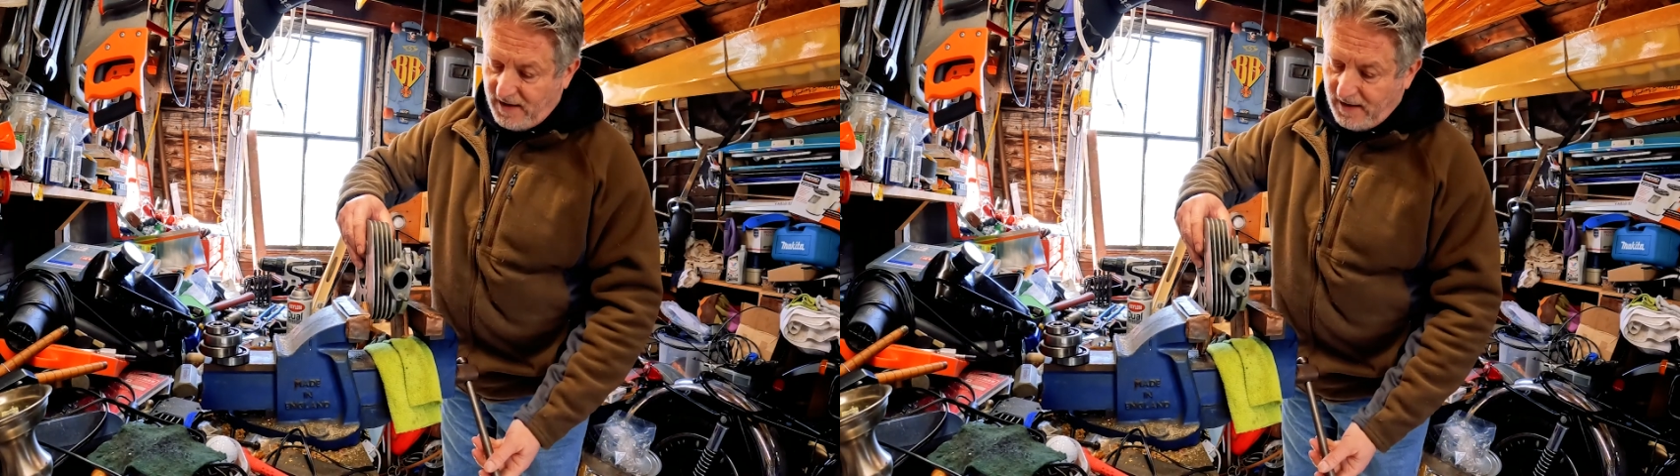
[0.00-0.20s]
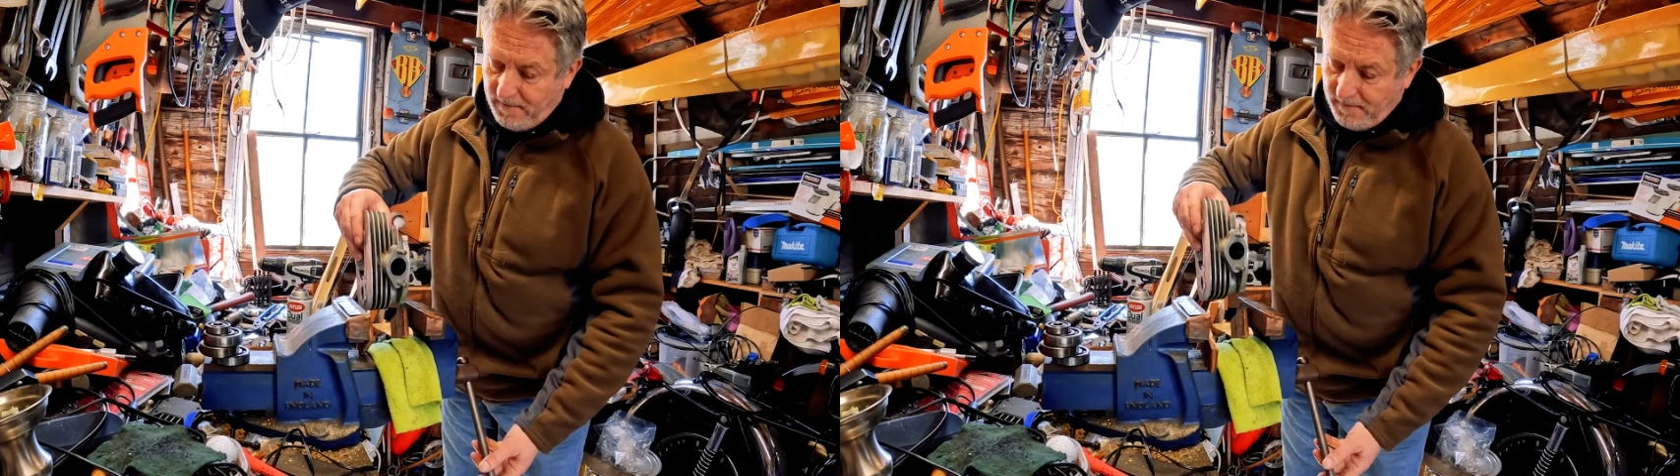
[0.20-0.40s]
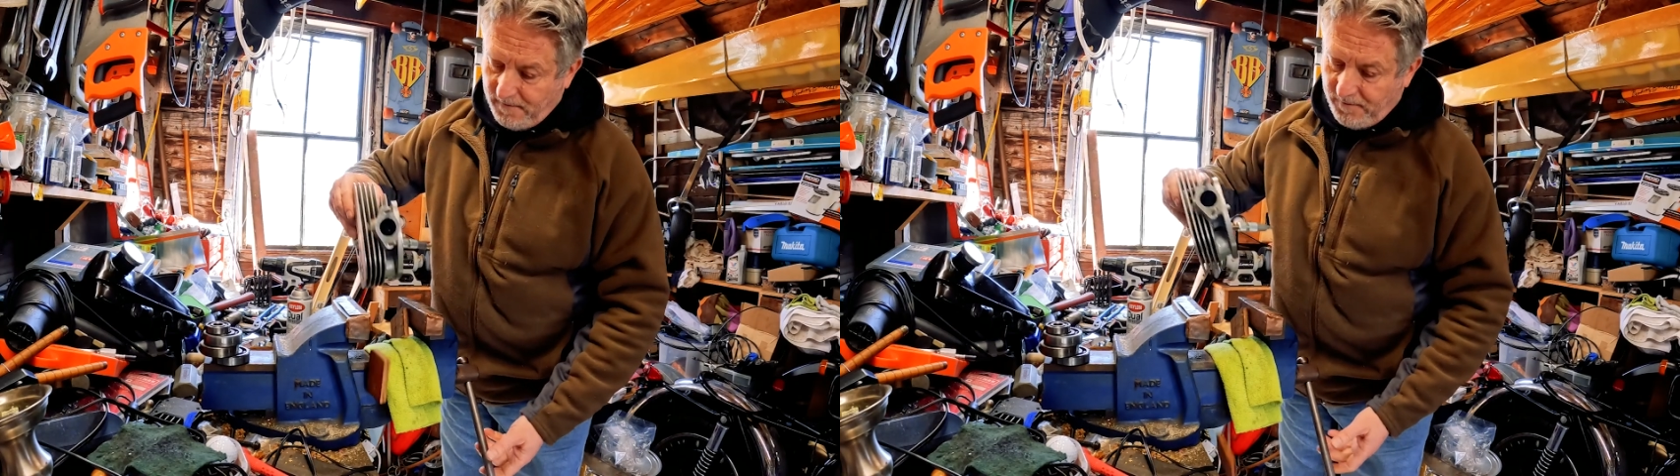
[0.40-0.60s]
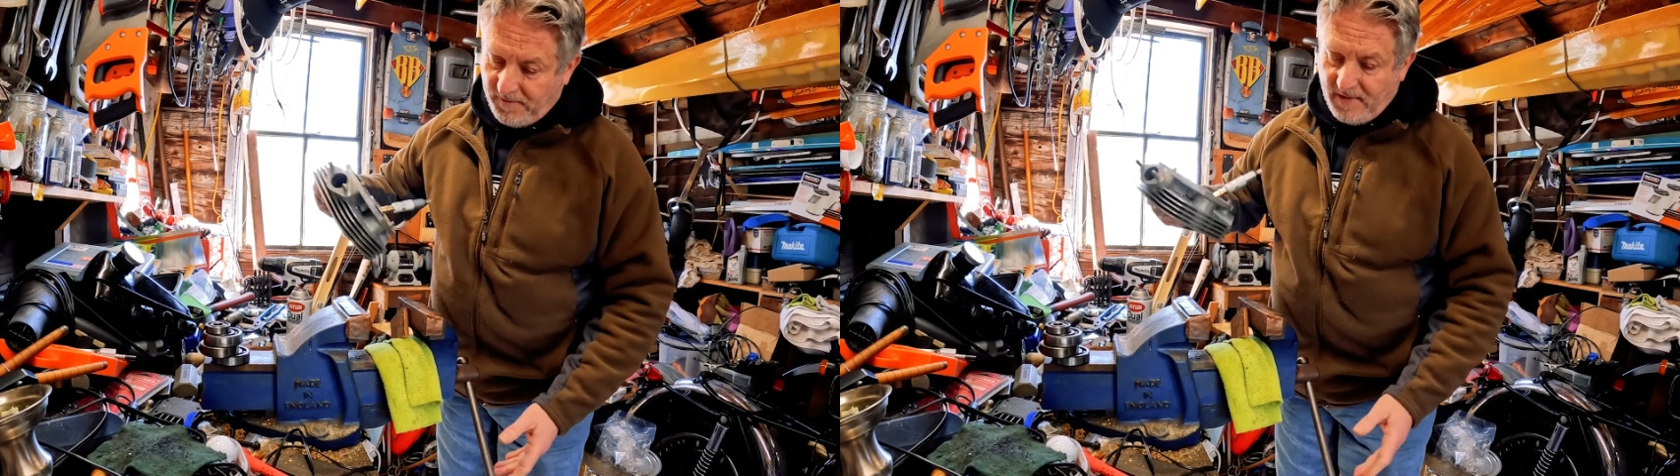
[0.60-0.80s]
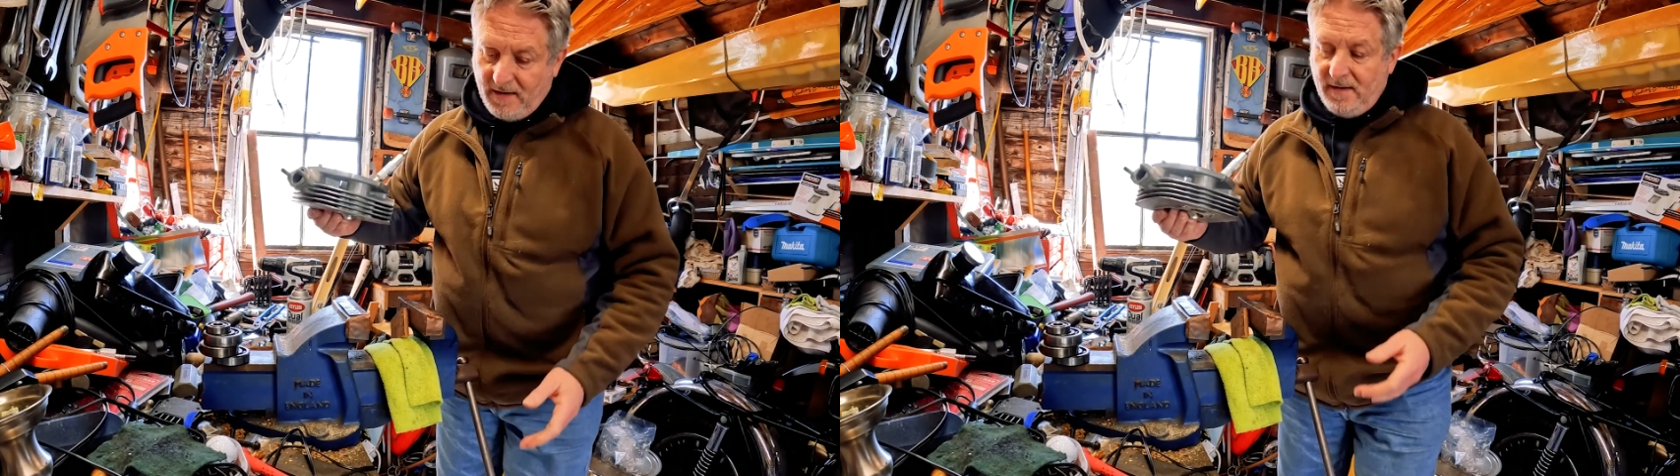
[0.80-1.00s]
like.
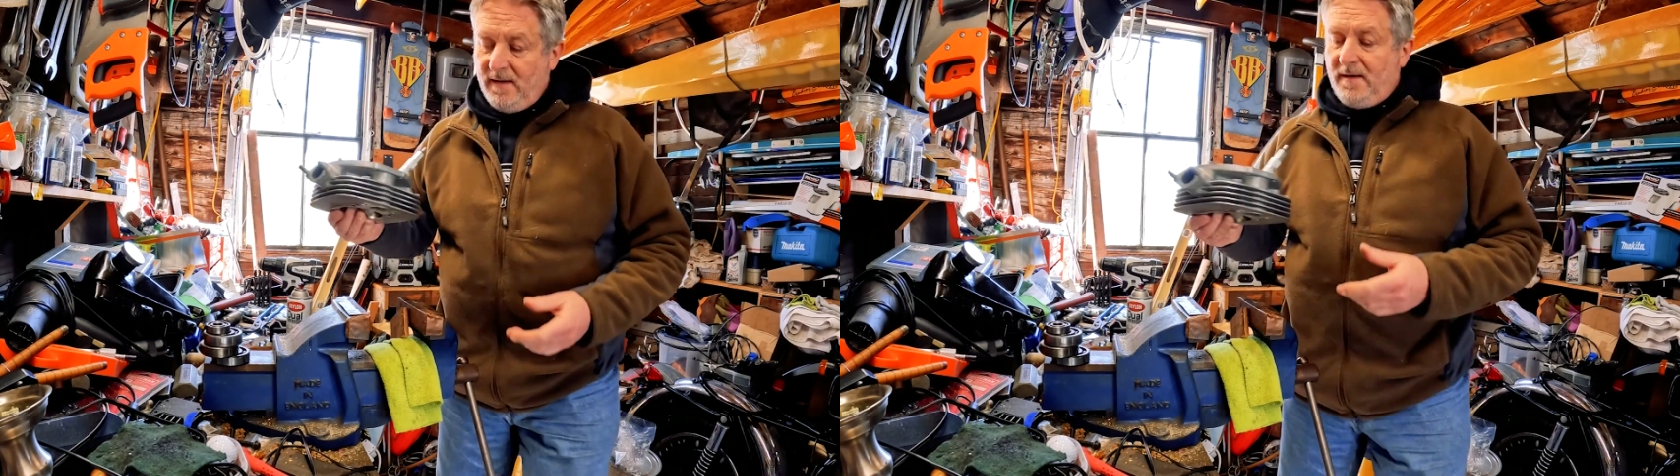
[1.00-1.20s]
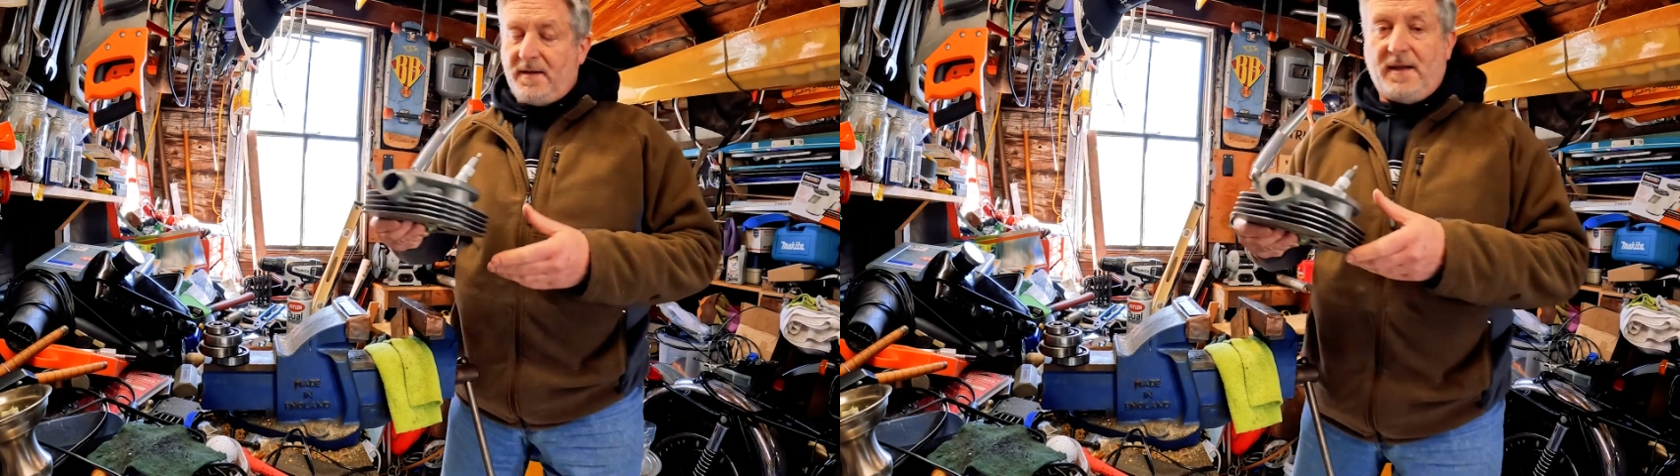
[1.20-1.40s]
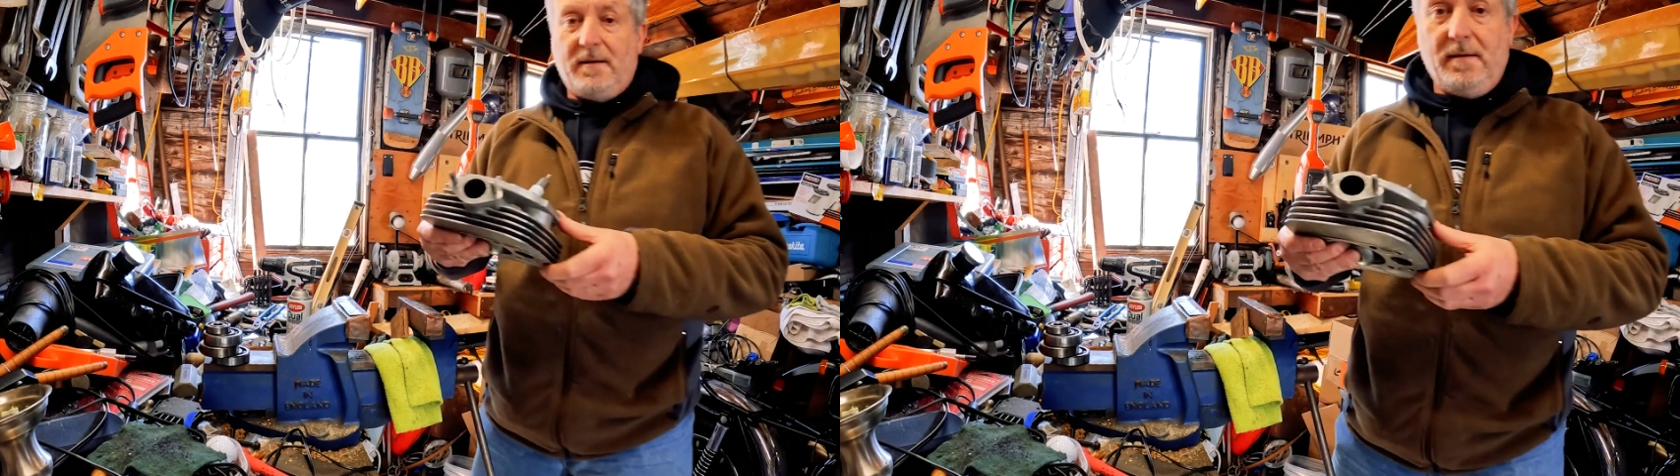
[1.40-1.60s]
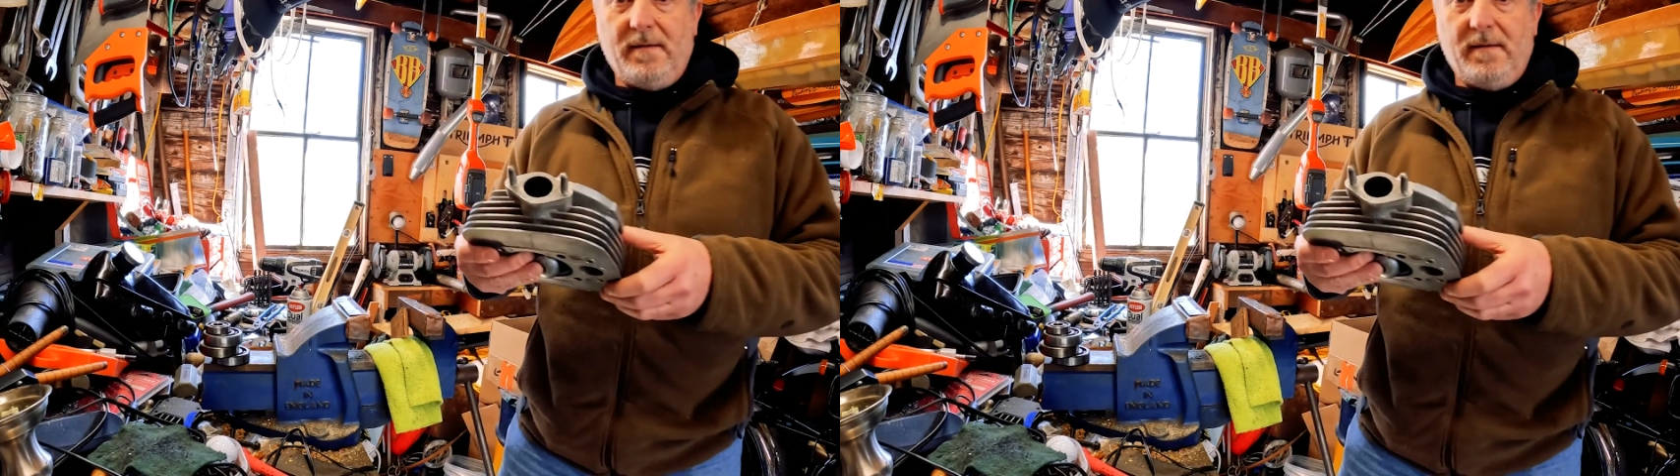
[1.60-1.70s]
So